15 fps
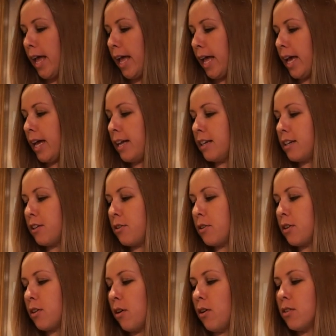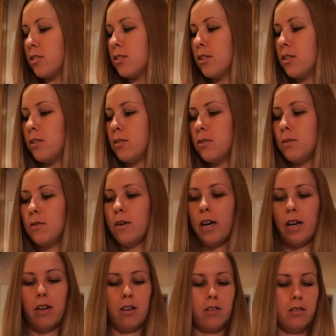And you can also,
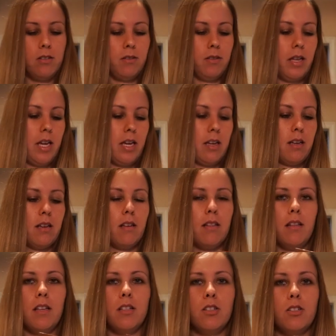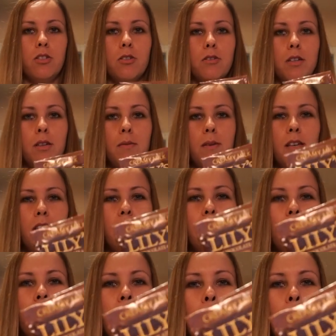I also like this creamy